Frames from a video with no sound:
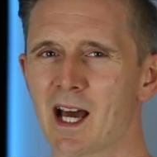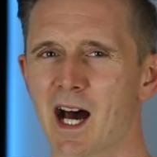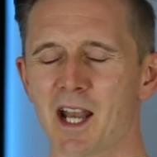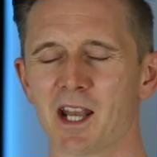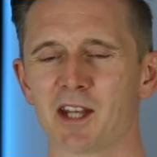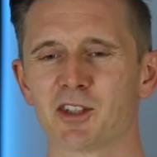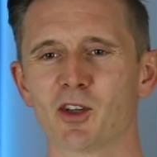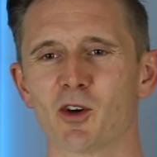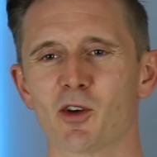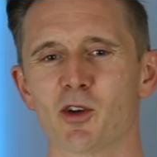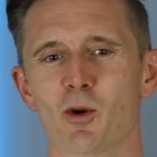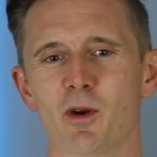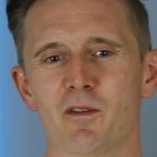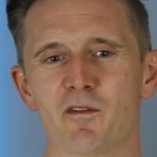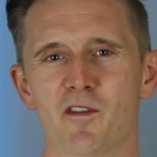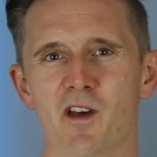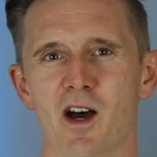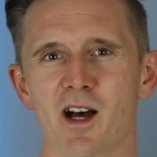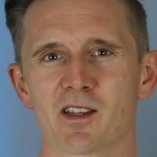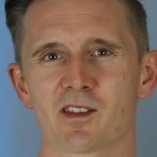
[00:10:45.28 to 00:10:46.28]
and I don't know
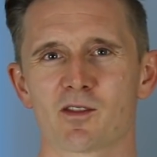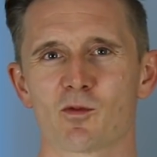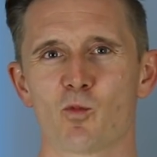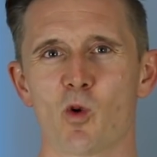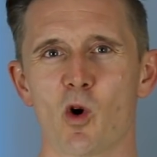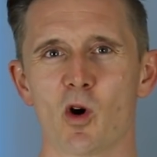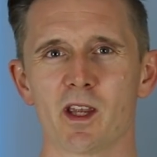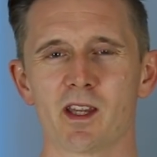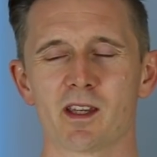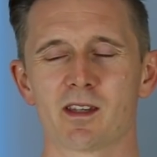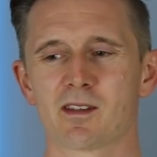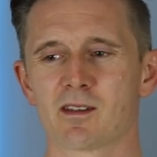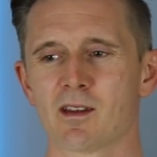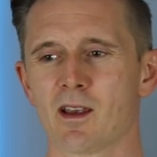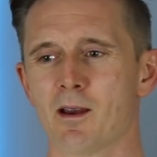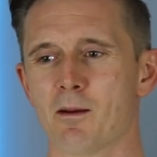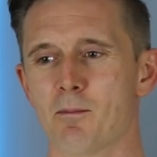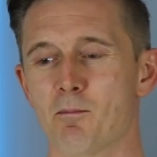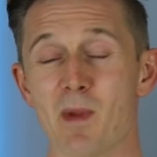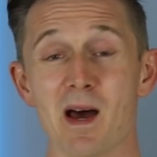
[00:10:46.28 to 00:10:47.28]
if that's what is
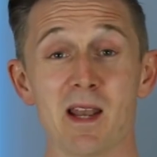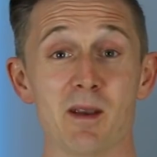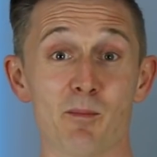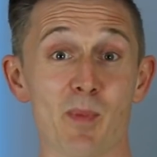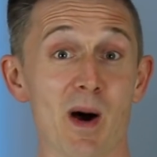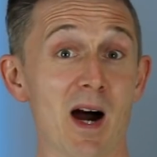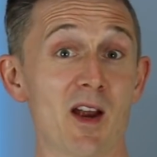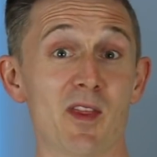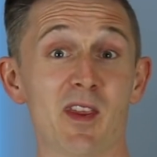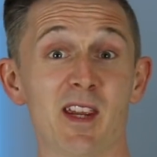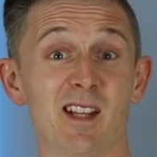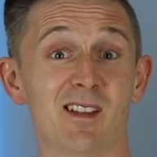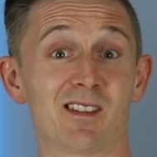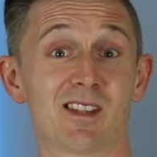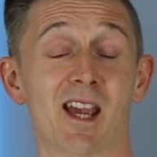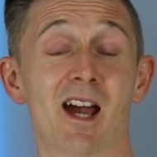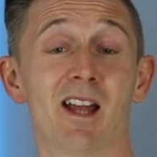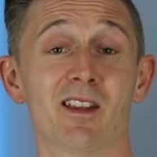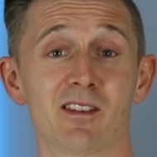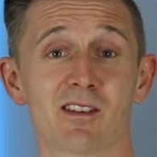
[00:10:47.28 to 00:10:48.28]
meant by the
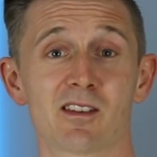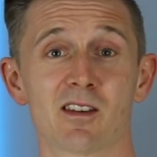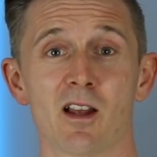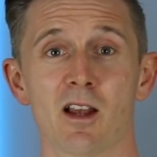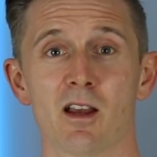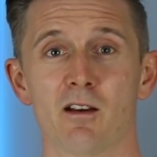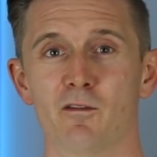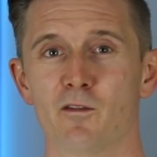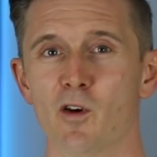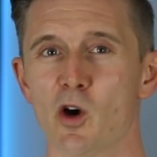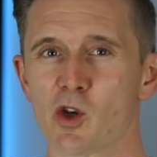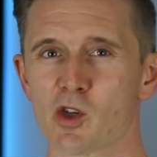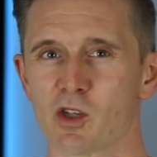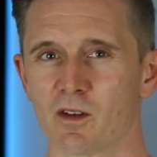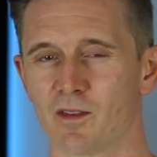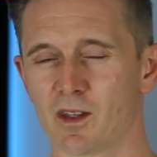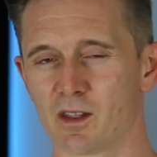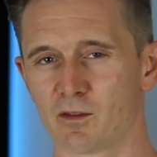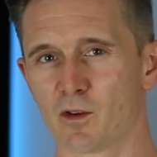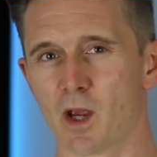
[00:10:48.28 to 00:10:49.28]
intense version
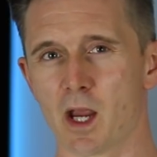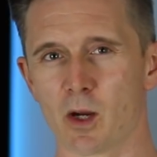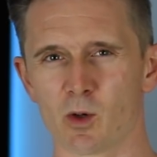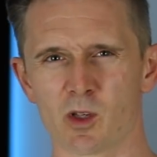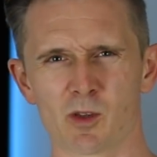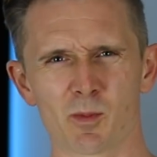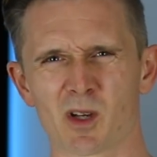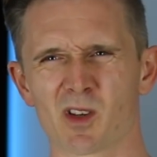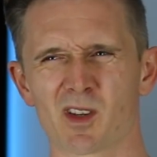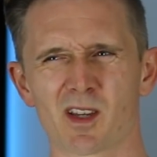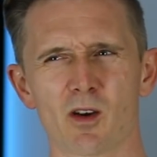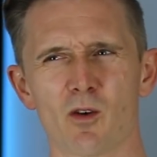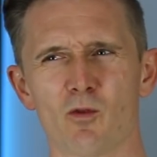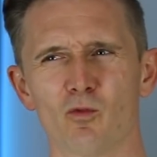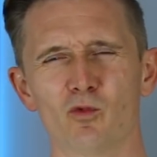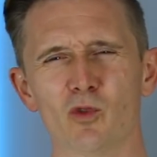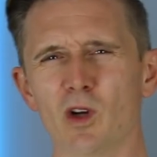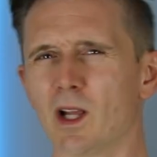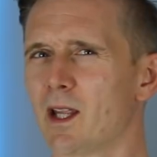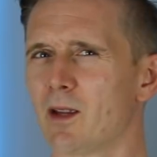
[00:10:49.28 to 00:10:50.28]
of this fragrance because I
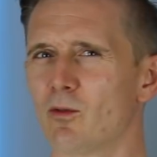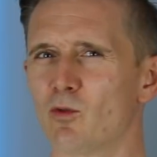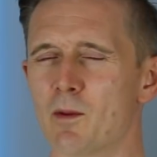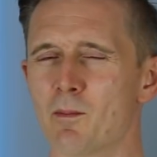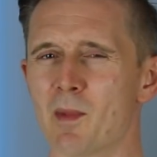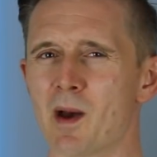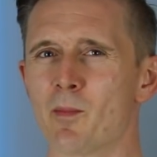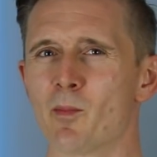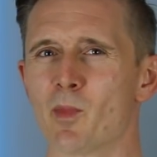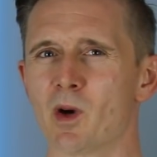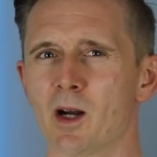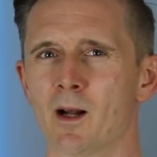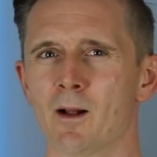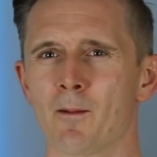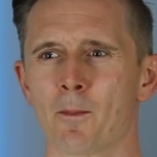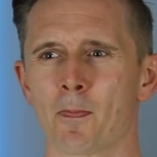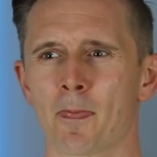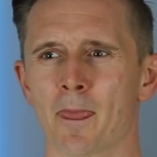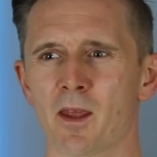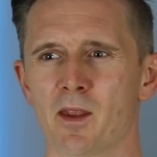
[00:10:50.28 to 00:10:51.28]
don't really remember
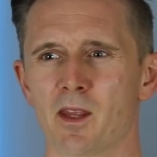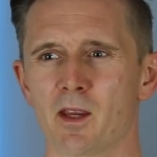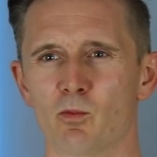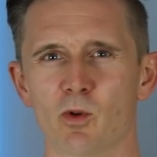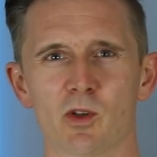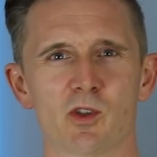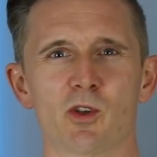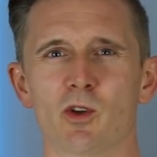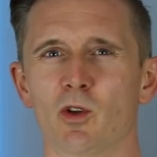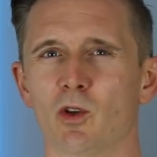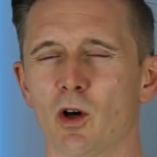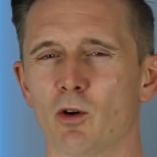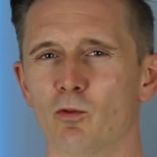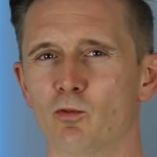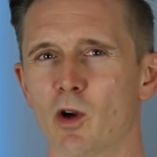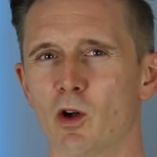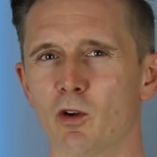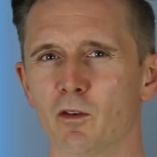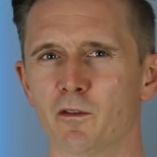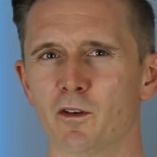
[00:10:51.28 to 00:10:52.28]
the original
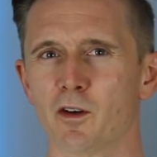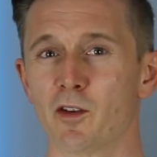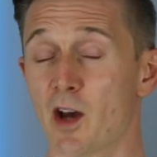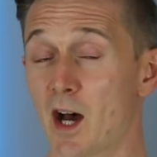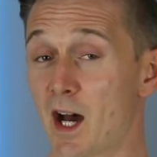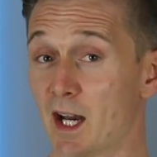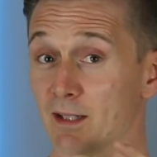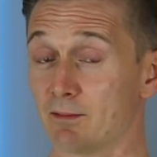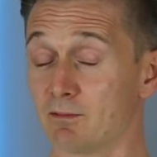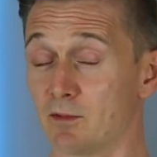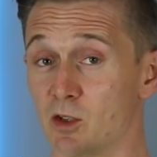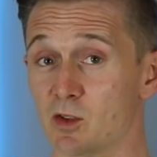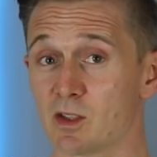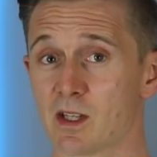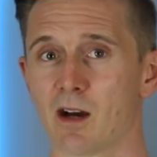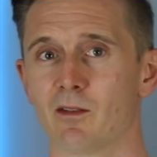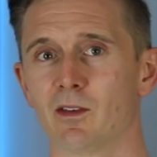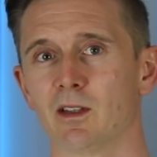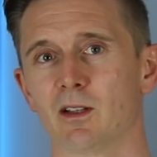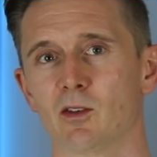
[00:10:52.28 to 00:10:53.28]
Erolfa that I used
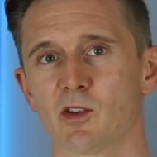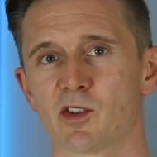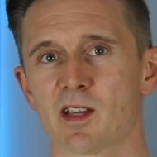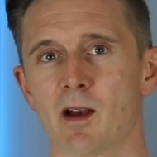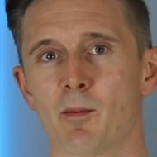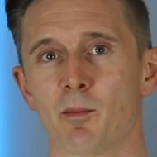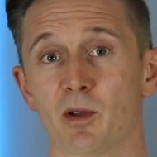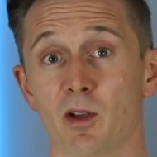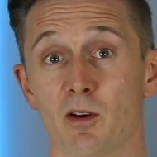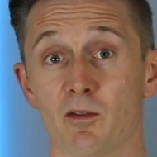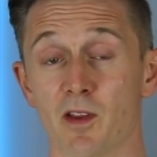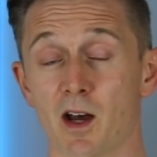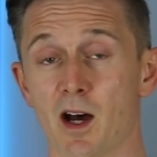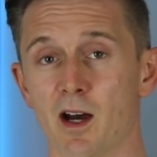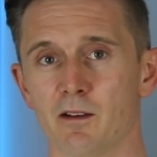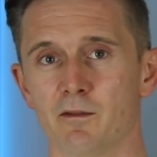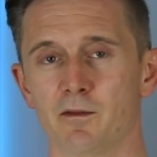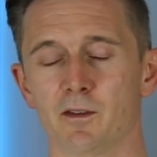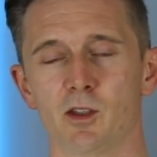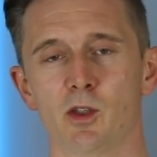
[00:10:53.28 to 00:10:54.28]
to have a little sample of that
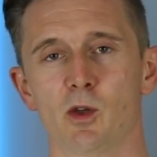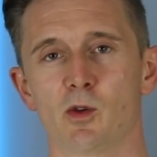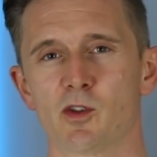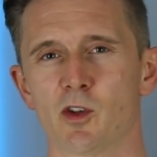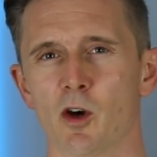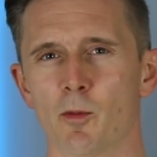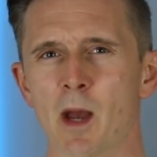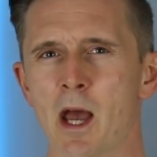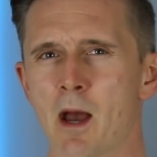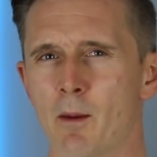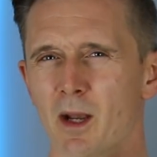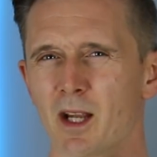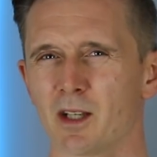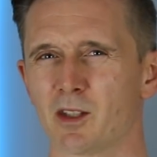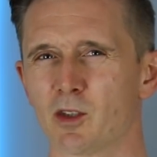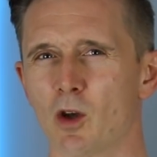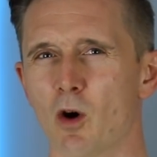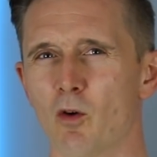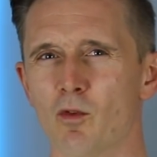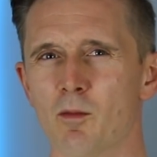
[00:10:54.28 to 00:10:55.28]
I've used up, but I
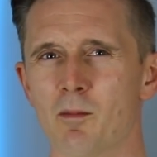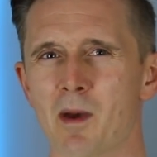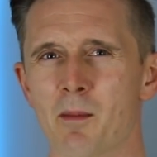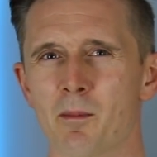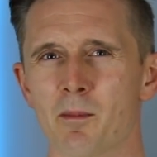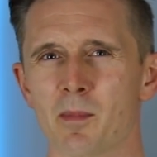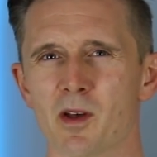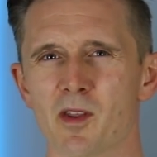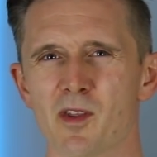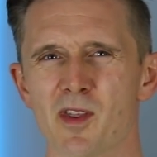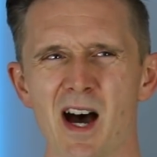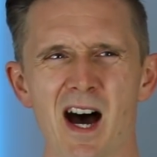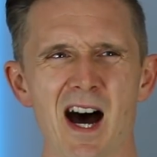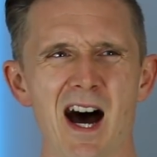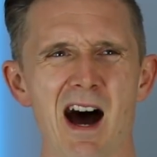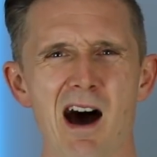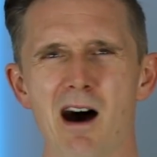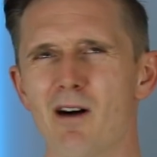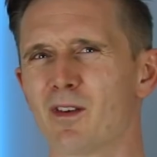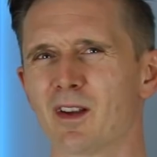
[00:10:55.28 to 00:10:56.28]
don't remember that
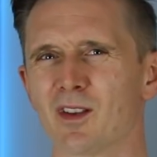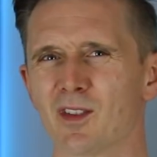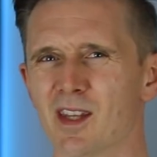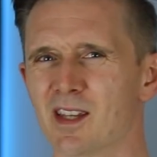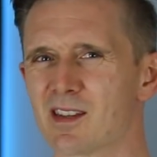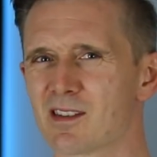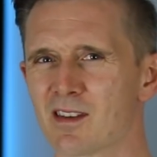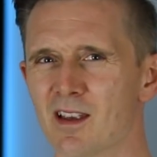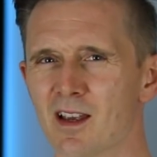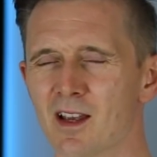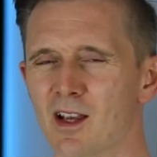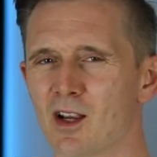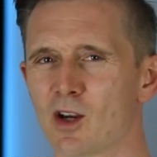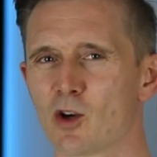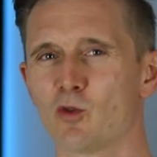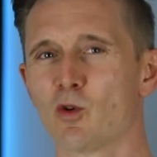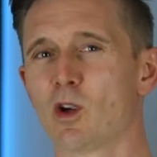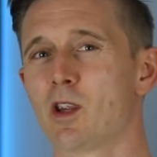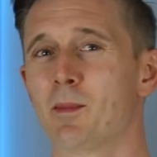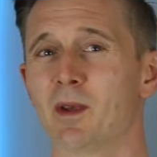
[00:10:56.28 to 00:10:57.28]
having this
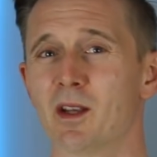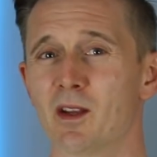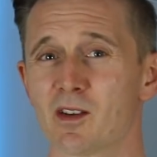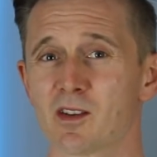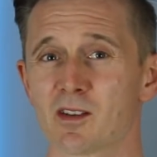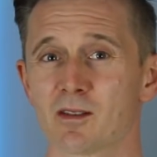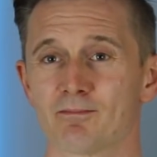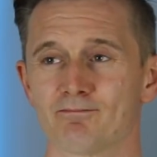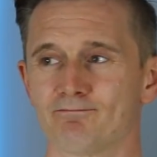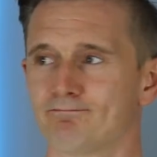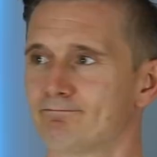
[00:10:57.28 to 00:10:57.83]
creaminess